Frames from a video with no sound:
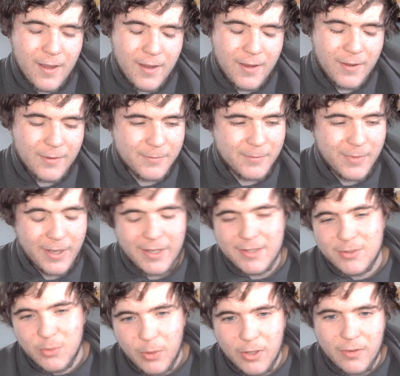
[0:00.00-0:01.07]
um, I
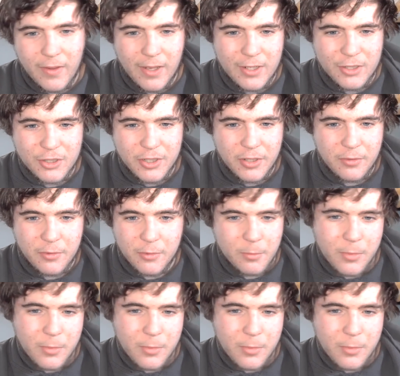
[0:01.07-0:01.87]
swear a lot in general,